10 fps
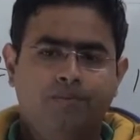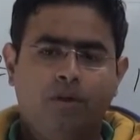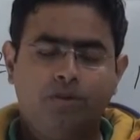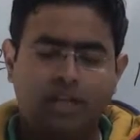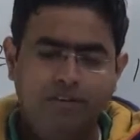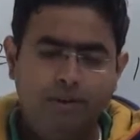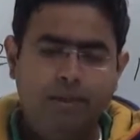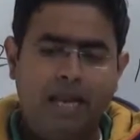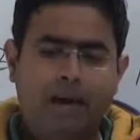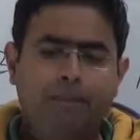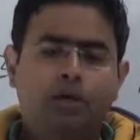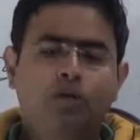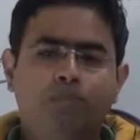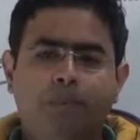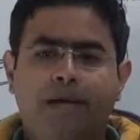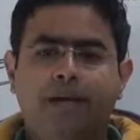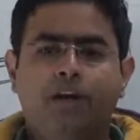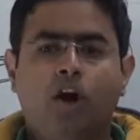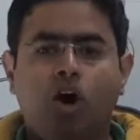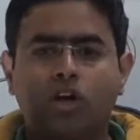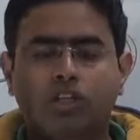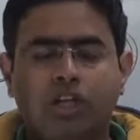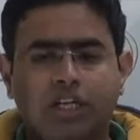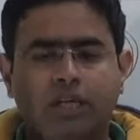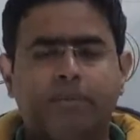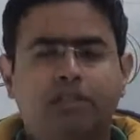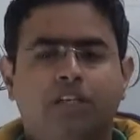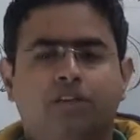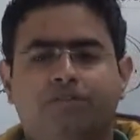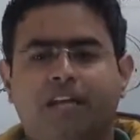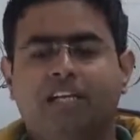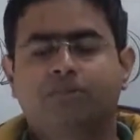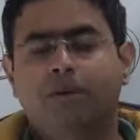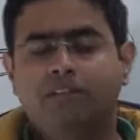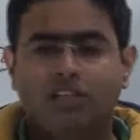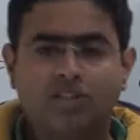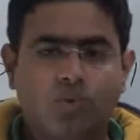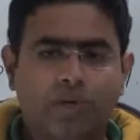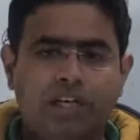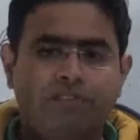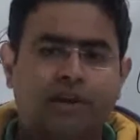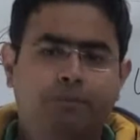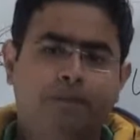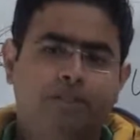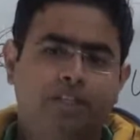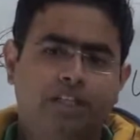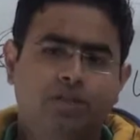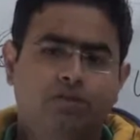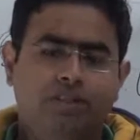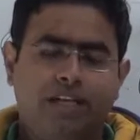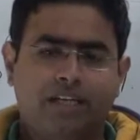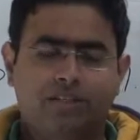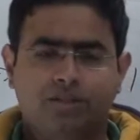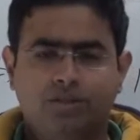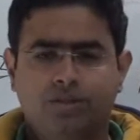Now they will be liable to pay not thirty percent of tax but just twenty-five percentage of the tax.